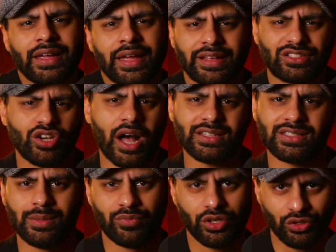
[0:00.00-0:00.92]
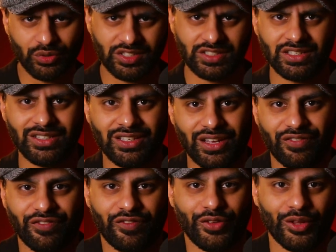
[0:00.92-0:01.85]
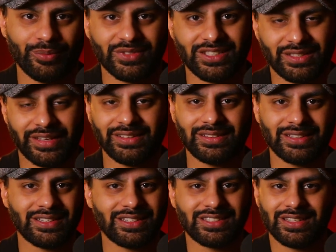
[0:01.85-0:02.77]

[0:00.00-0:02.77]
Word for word: It's not something you see in films like this.